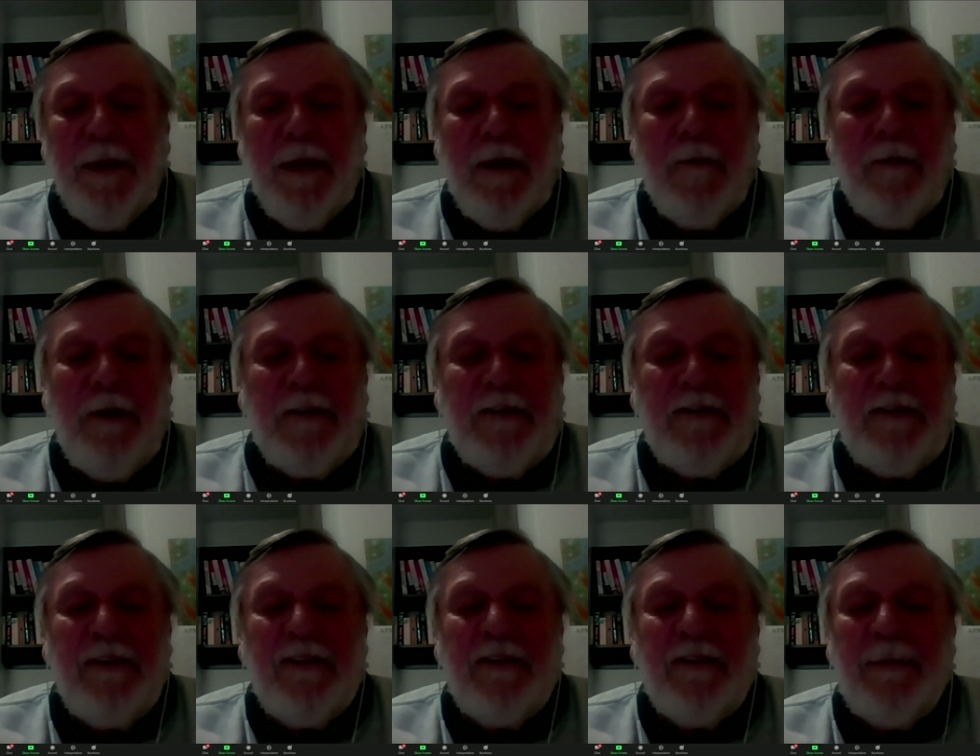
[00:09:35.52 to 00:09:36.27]

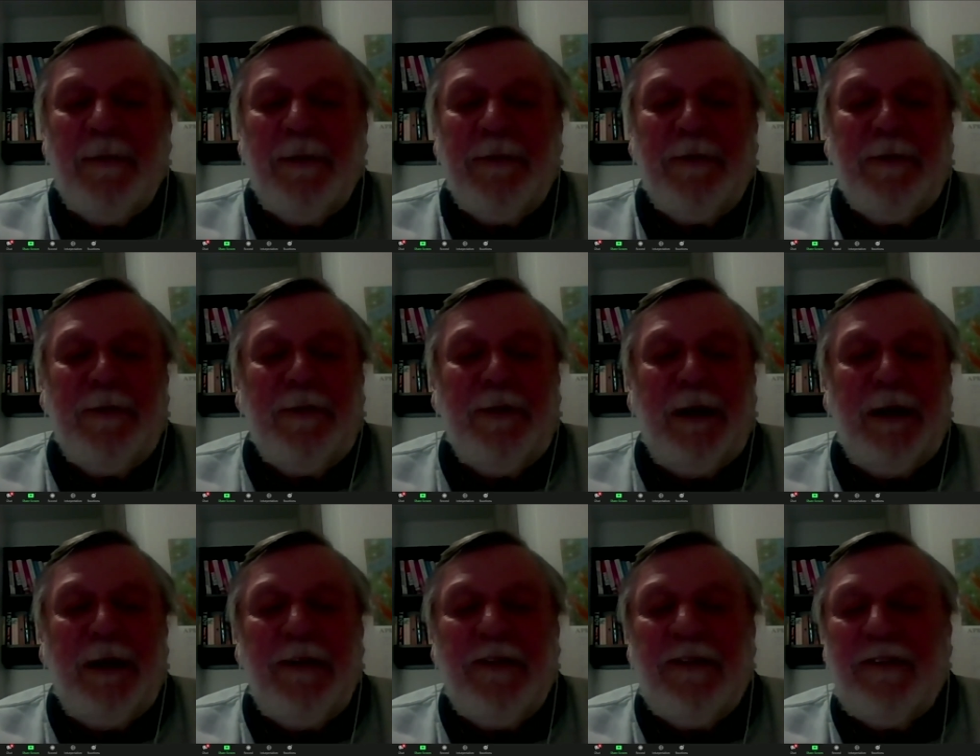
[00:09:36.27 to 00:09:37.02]
Arresting someone for
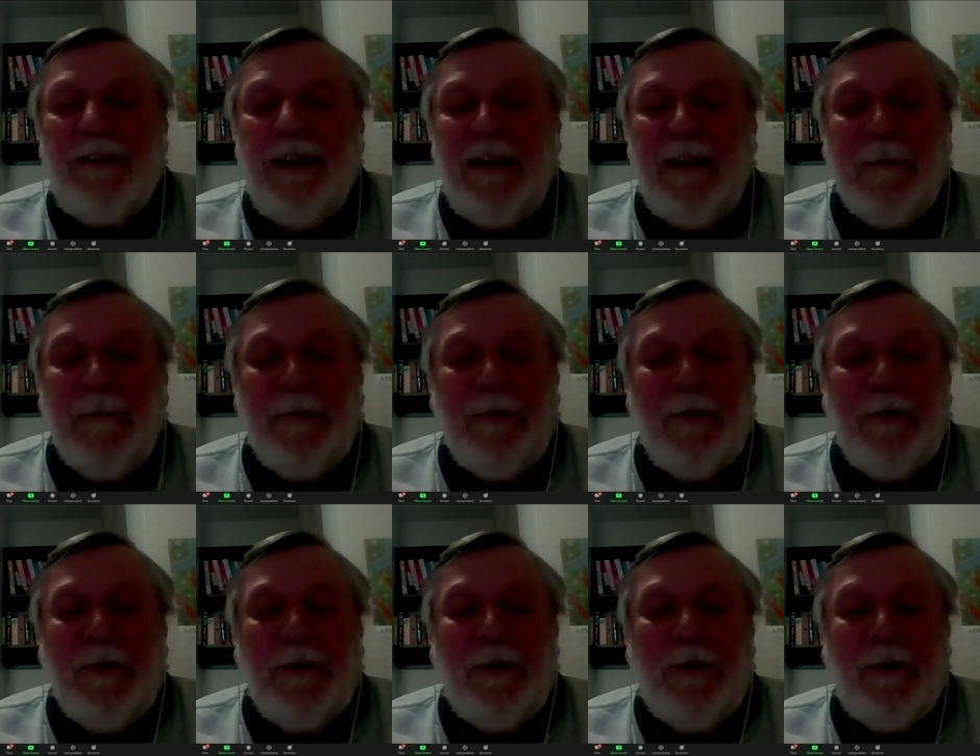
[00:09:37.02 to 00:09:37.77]
drug use, sending them through
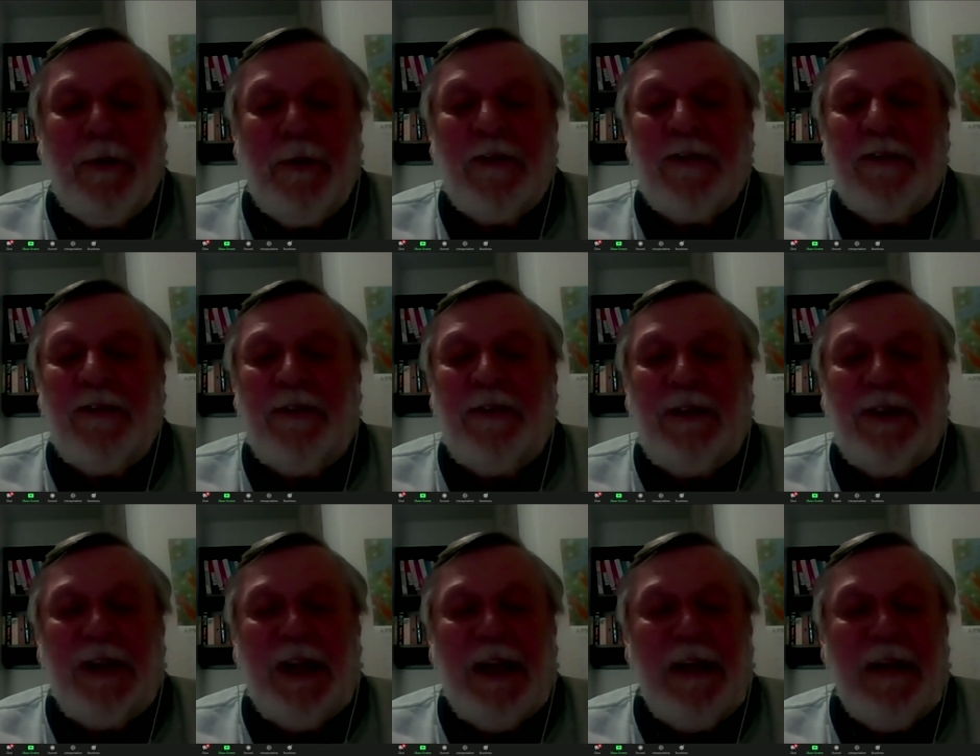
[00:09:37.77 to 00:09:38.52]
the courts and to
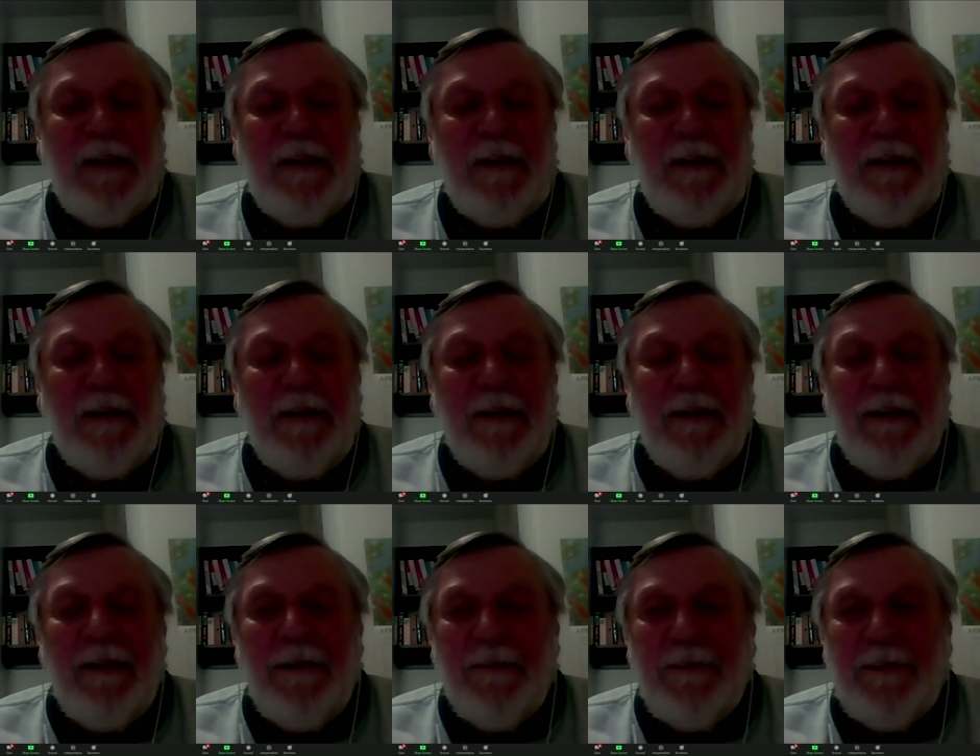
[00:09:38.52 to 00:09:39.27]
jail,
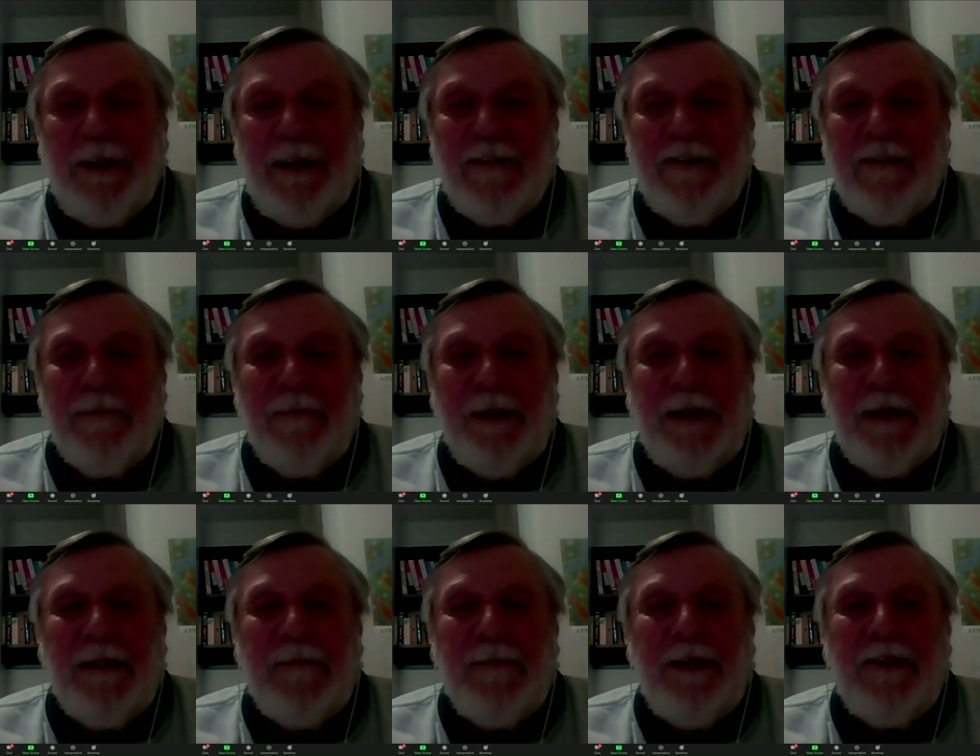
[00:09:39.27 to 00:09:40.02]
doesn't
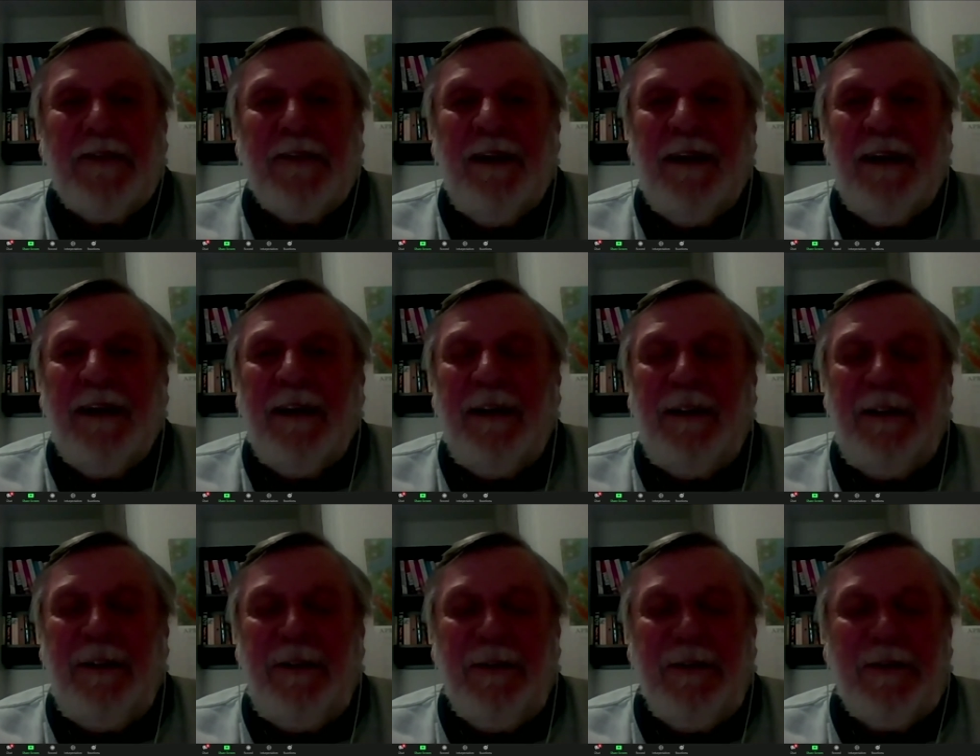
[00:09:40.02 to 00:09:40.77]
make them less likely
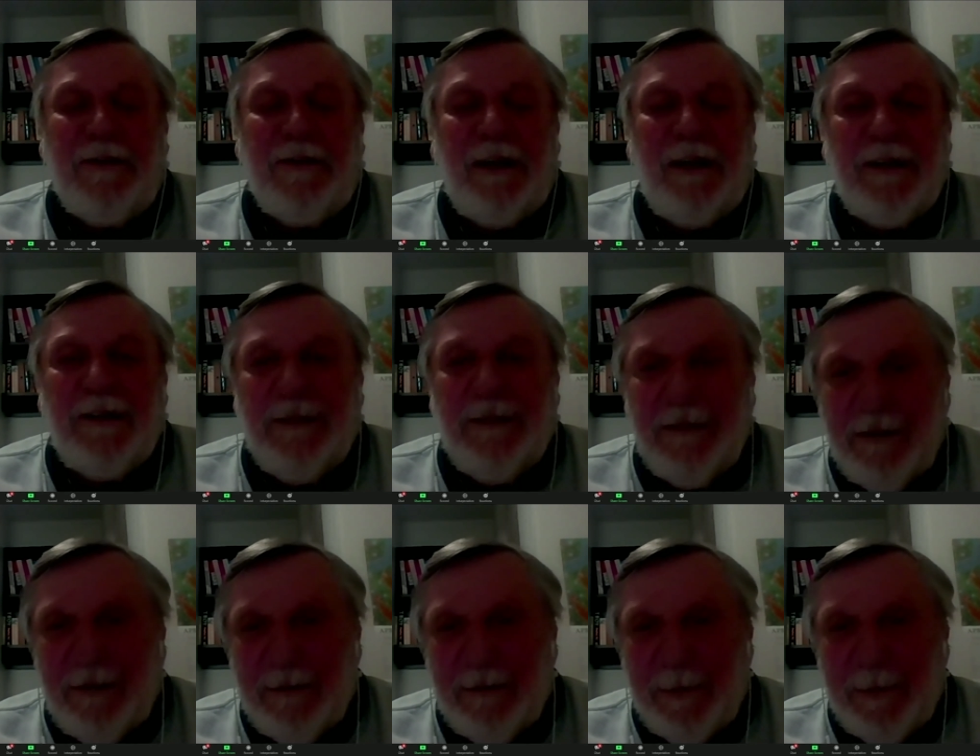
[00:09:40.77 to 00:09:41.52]
to use drugs, as
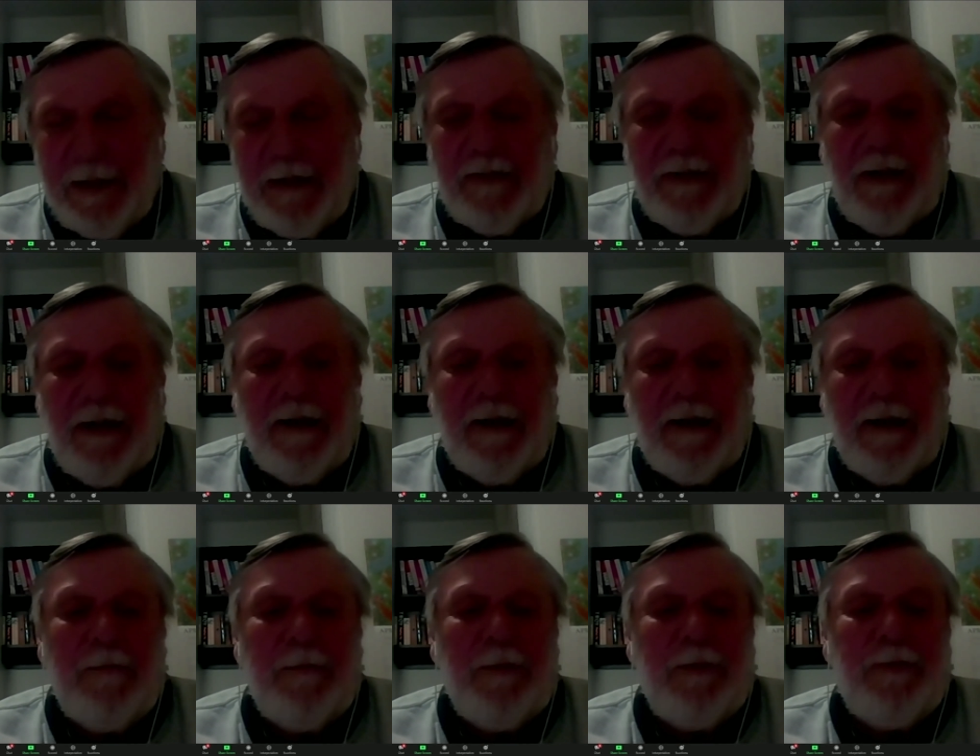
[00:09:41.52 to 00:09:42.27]
has been said
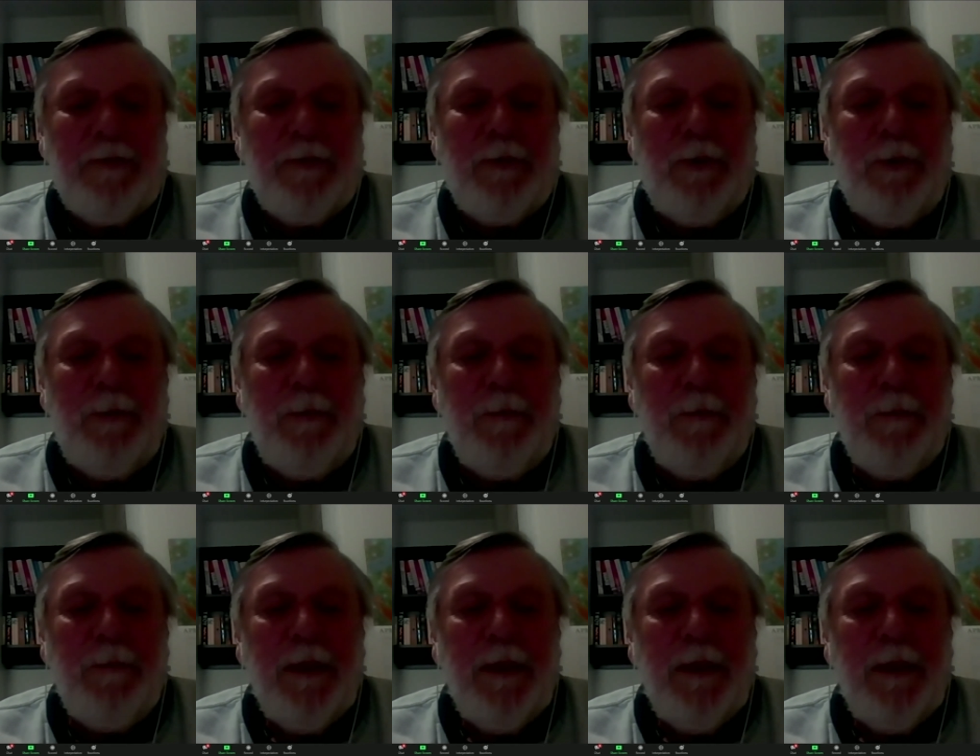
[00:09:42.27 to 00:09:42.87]
before.